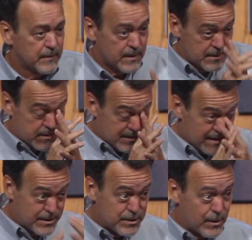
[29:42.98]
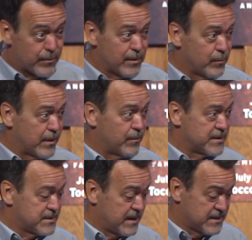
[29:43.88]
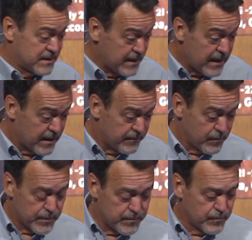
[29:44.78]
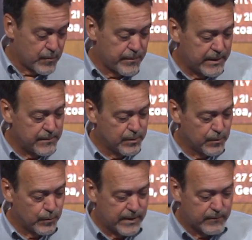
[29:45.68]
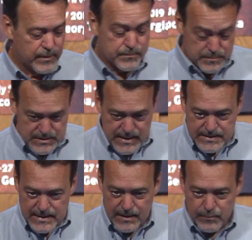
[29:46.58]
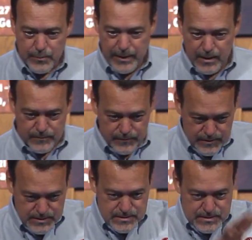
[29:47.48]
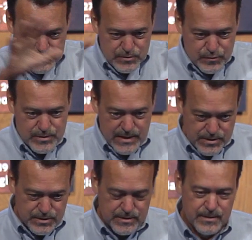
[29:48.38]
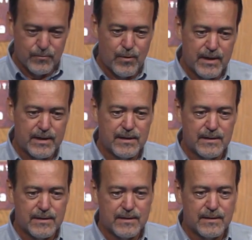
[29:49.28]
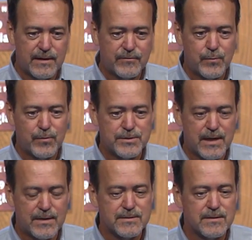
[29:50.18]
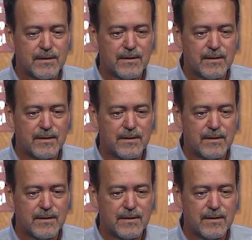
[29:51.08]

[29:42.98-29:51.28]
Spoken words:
He says, "Can I share with you what I want to say?" I said, "Yeah, if you want my input or whatever." And I sat down, prepared for this dissertation on why he left Boy Scouts.